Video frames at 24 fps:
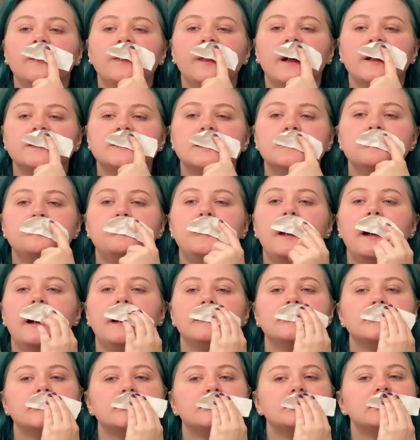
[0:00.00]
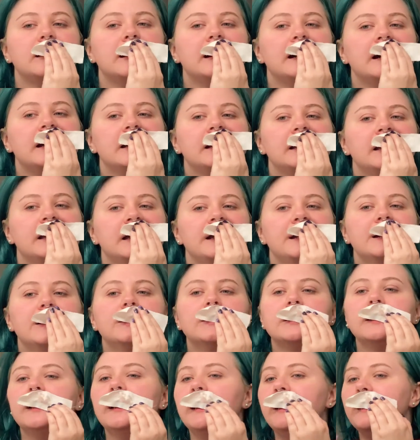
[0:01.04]
that's a bad sign.
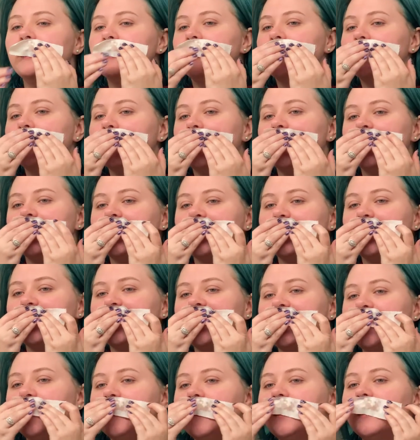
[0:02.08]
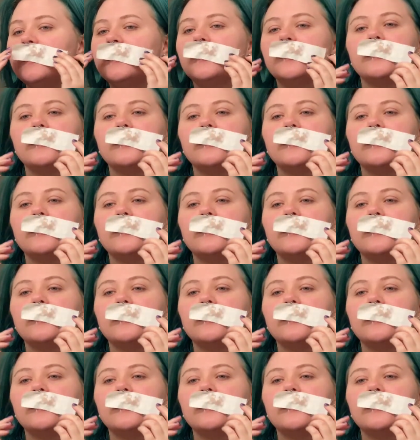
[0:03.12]
Okay, so do you see this?